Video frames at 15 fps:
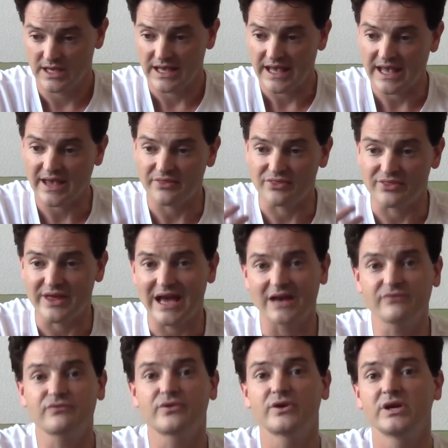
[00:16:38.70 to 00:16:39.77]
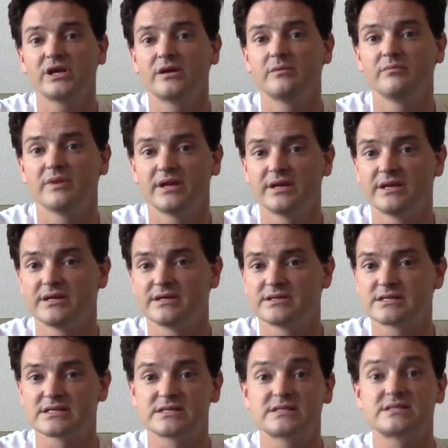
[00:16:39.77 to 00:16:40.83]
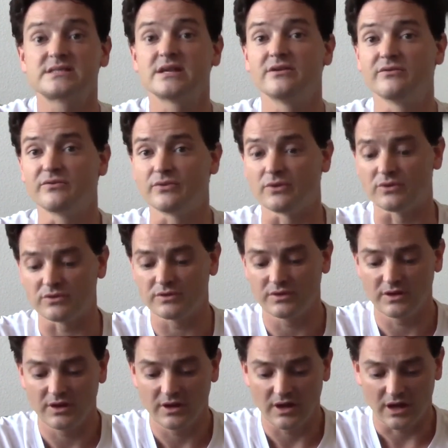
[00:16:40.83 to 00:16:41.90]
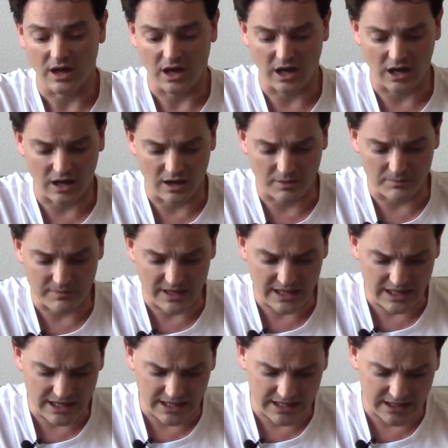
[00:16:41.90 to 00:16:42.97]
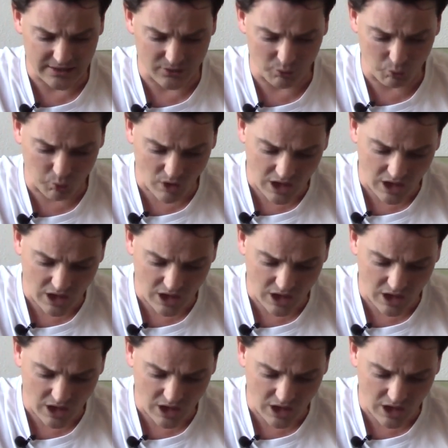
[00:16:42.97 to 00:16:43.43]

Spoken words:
And that for him is sinful. And